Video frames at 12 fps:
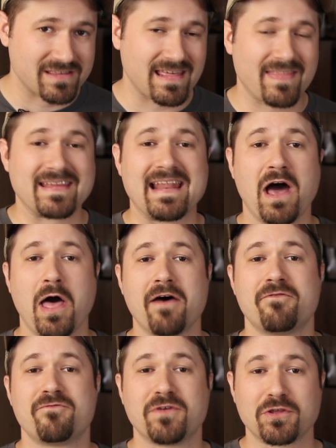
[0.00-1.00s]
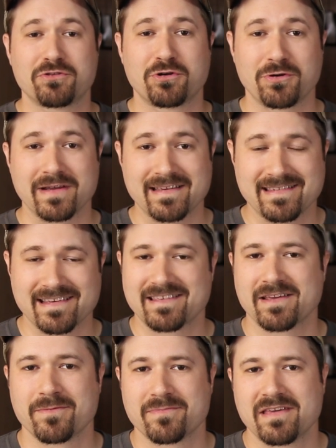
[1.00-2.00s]
is that they now have filtering
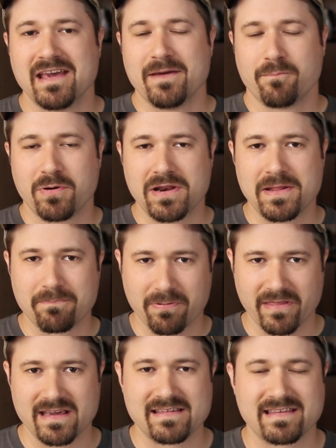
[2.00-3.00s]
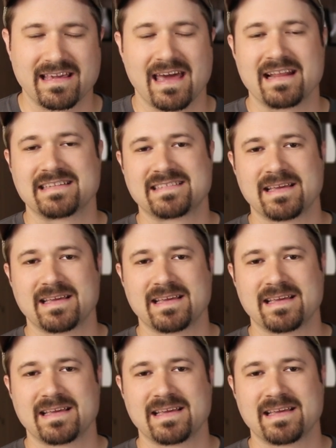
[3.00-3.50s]
systems put in place to kind of